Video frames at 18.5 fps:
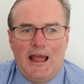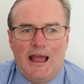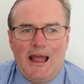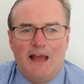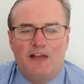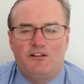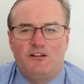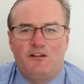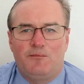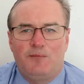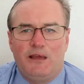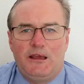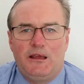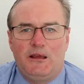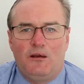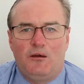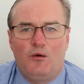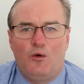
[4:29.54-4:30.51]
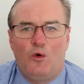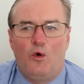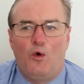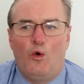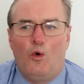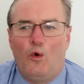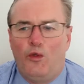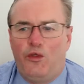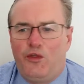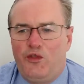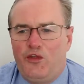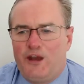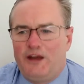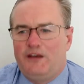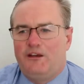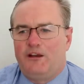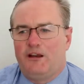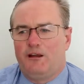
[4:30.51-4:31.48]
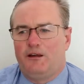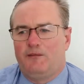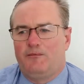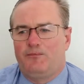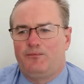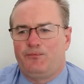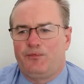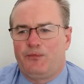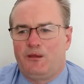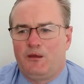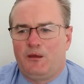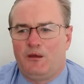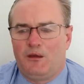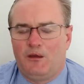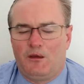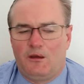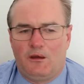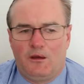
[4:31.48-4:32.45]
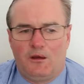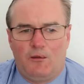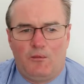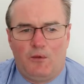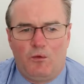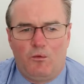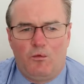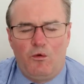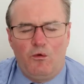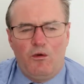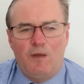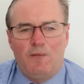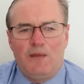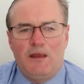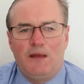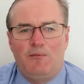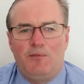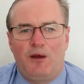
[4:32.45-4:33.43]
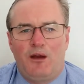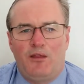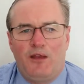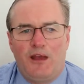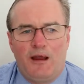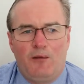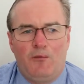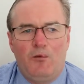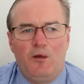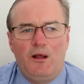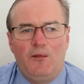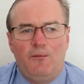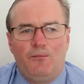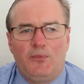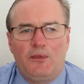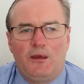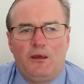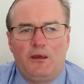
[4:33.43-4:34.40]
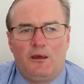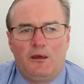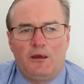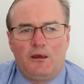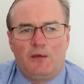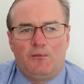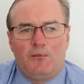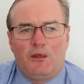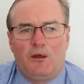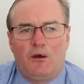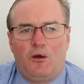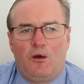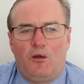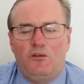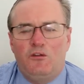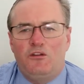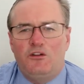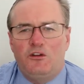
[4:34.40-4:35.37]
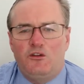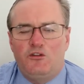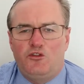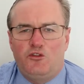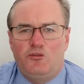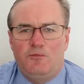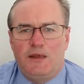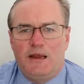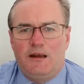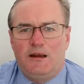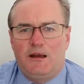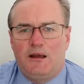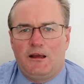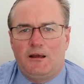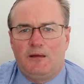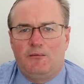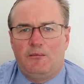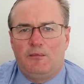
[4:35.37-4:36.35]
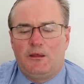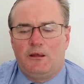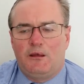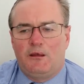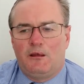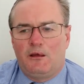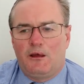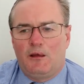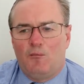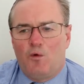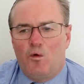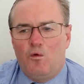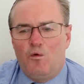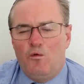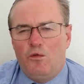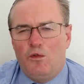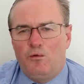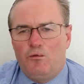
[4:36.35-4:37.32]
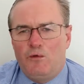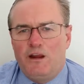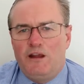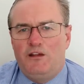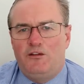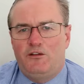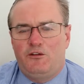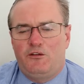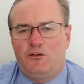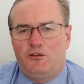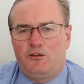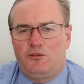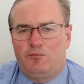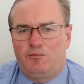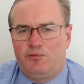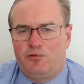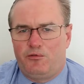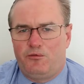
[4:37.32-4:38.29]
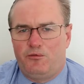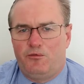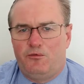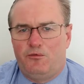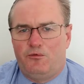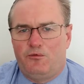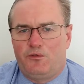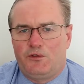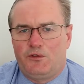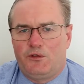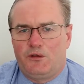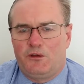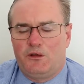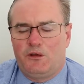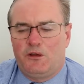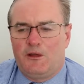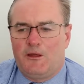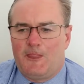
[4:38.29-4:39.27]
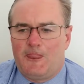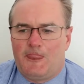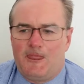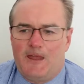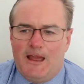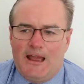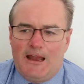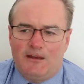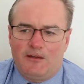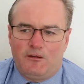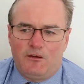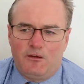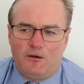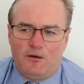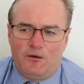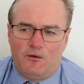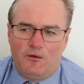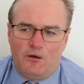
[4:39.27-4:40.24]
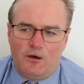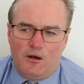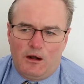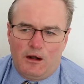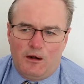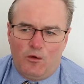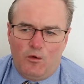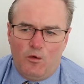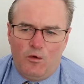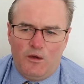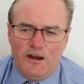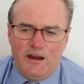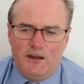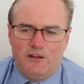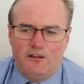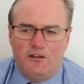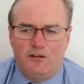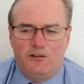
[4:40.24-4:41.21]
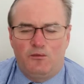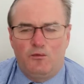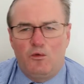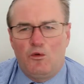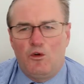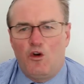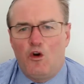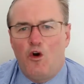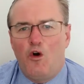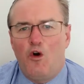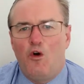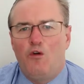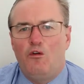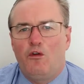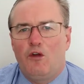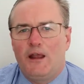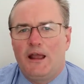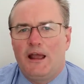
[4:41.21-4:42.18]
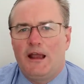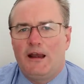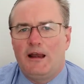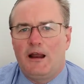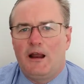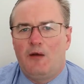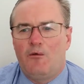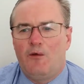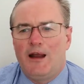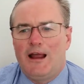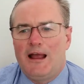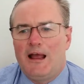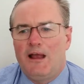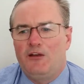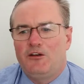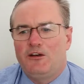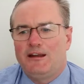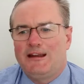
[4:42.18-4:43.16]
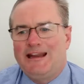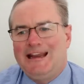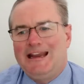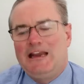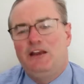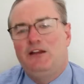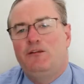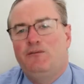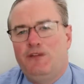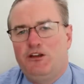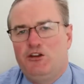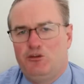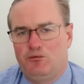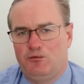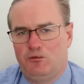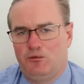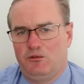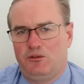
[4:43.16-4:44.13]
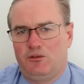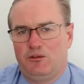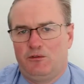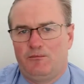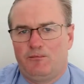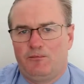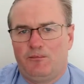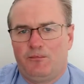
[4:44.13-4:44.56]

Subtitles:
has to be authentic. What do I mean by that? Well, on social media, all the research proves that audiences will congregate around individuals,